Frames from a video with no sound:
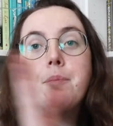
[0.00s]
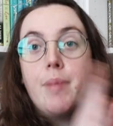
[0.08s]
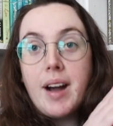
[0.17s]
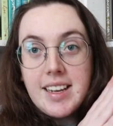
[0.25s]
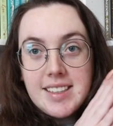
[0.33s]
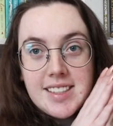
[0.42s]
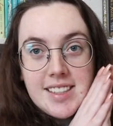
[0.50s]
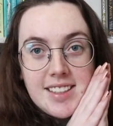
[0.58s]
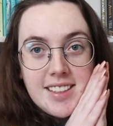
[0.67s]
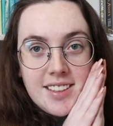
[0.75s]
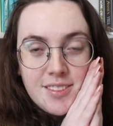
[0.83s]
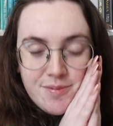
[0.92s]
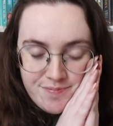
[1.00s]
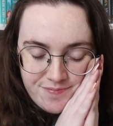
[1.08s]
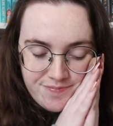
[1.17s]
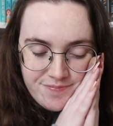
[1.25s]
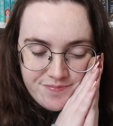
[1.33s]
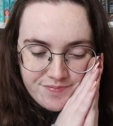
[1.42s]
But
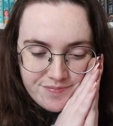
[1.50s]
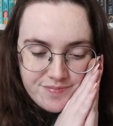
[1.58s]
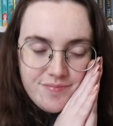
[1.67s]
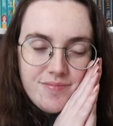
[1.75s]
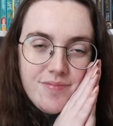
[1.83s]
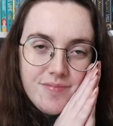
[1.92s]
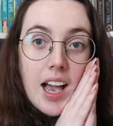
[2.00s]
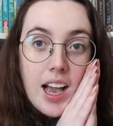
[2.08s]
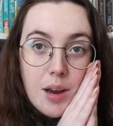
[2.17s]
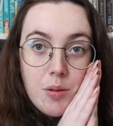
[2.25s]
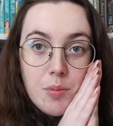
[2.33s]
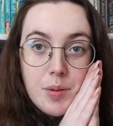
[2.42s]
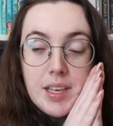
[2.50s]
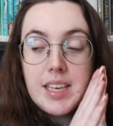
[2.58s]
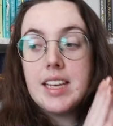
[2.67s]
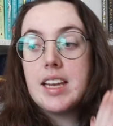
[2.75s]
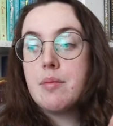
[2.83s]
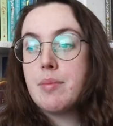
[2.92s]
I will be
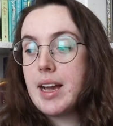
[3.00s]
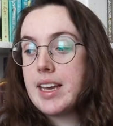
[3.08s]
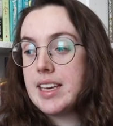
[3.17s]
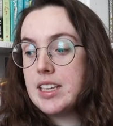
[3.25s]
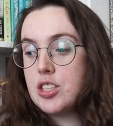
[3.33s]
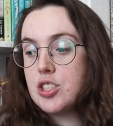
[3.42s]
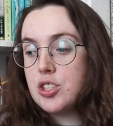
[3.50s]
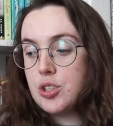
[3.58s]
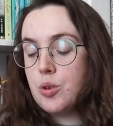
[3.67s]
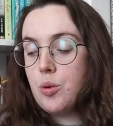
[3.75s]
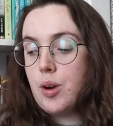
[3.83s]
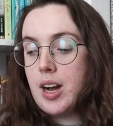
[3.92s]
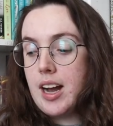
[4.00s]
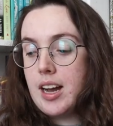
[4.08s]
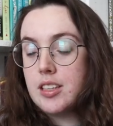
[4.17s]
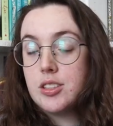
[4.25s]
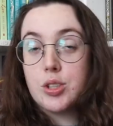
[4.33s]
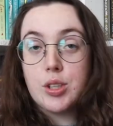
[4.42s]
getting back into
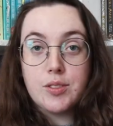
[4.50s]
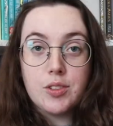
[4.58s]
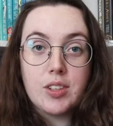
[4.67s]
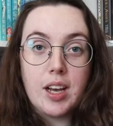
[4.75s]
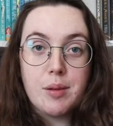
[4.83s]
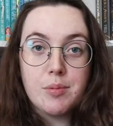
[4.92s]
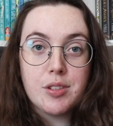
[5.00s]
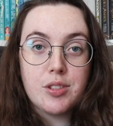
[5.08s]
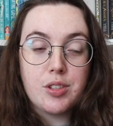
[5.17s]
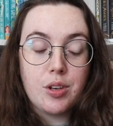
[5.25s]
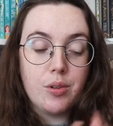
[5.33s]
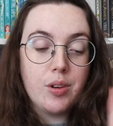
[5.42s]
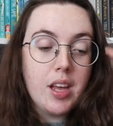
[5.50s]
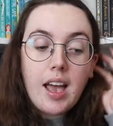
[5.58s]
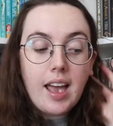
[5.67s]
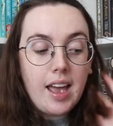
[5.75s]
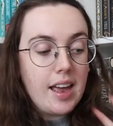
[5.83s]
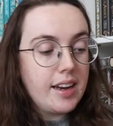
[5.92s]
uh, stressful times soon
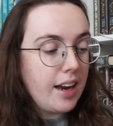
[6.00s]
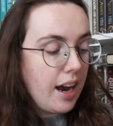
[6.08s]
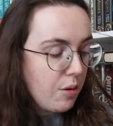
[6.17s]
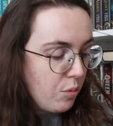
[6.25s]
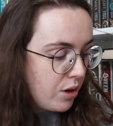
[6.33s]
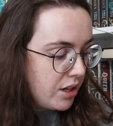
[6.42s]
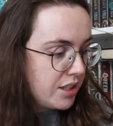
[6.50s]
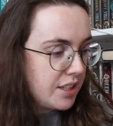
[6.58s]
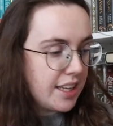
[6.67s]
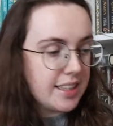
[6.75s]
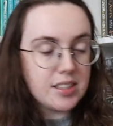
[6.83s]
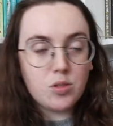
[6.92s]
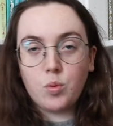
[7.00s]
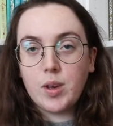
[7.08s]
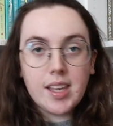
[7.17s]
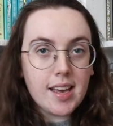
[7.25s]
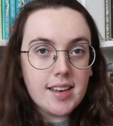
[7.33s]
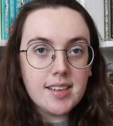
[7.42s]
and I wanted to take this
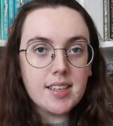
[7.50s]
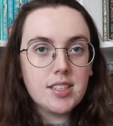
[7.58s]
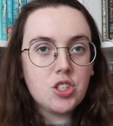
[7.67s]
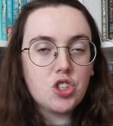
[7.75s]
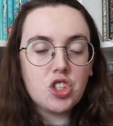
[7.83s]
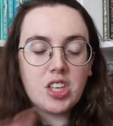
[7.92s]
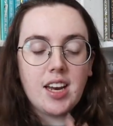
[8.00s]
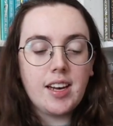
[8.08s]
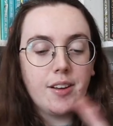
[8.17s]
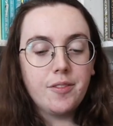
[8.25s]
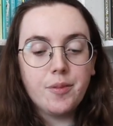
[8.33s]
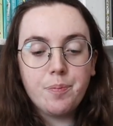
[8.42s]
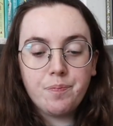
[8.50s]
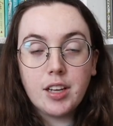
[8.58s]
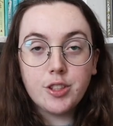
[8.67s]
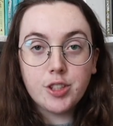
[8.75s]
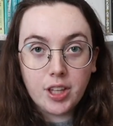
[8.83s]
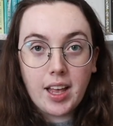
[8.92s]
weekend to just kind of
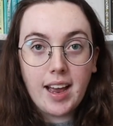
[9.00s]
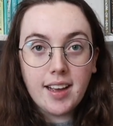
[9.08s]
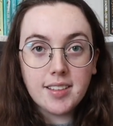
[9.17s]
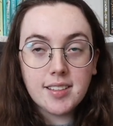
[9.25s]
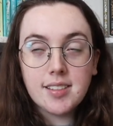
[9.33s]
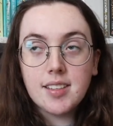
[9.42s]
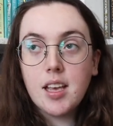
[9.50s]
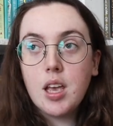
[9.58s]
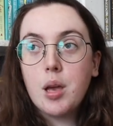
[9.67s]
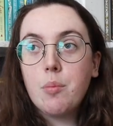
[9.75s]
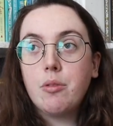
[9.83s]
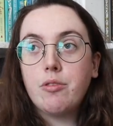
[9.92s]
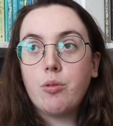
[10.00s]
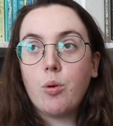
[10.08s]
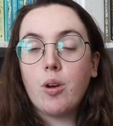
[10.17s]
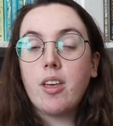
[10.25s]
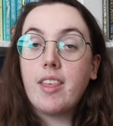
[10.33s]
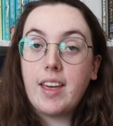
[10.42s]
chillax
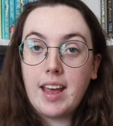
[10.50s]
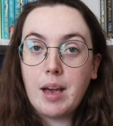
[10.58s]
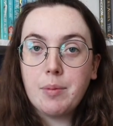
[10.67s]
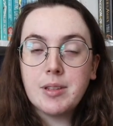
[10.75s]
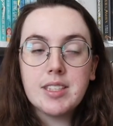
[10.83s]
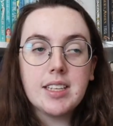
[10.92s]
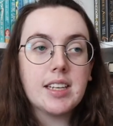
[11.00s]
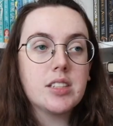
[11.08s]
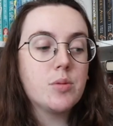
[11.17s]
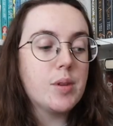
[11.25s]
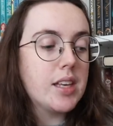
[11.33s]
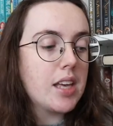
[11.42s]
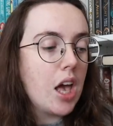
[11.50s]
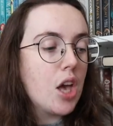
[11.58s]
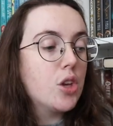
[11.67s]
before that happens next week.